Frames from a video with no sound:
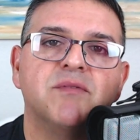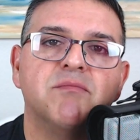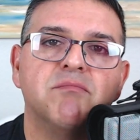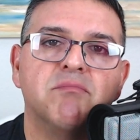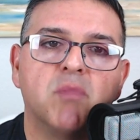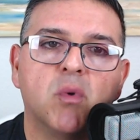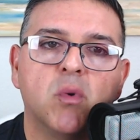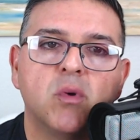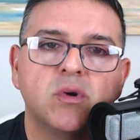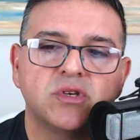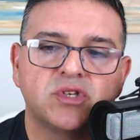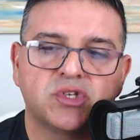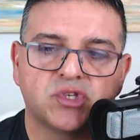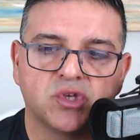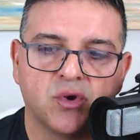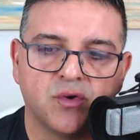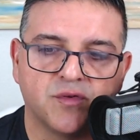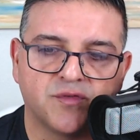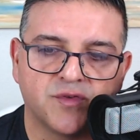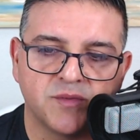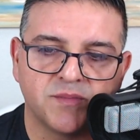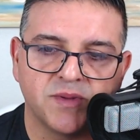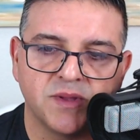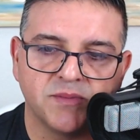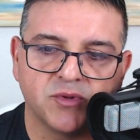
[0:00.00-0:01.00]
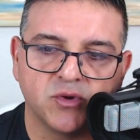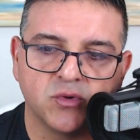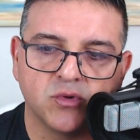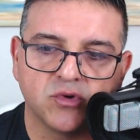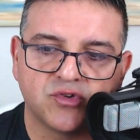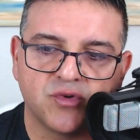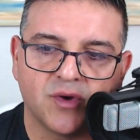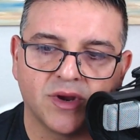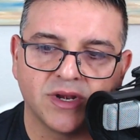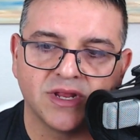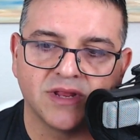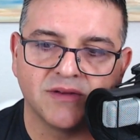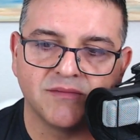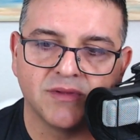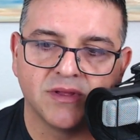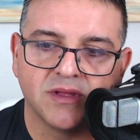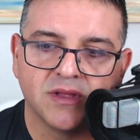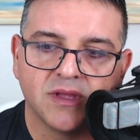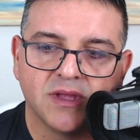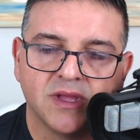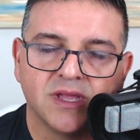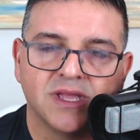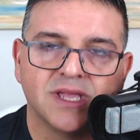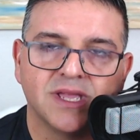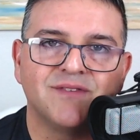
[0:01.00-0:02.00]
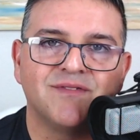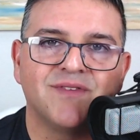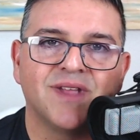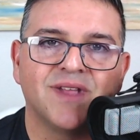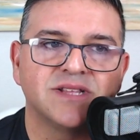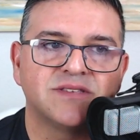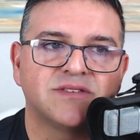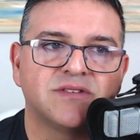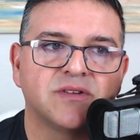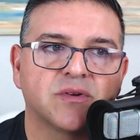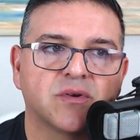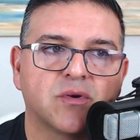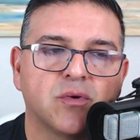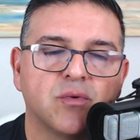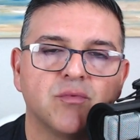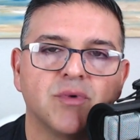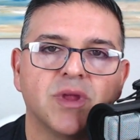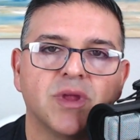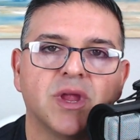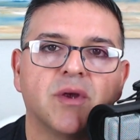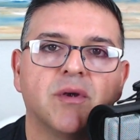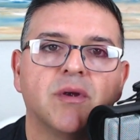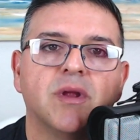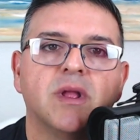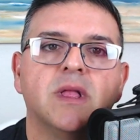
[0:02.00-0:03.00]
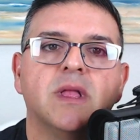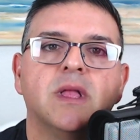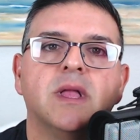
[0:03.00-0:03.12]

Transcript: more so for people who are trying to advance their career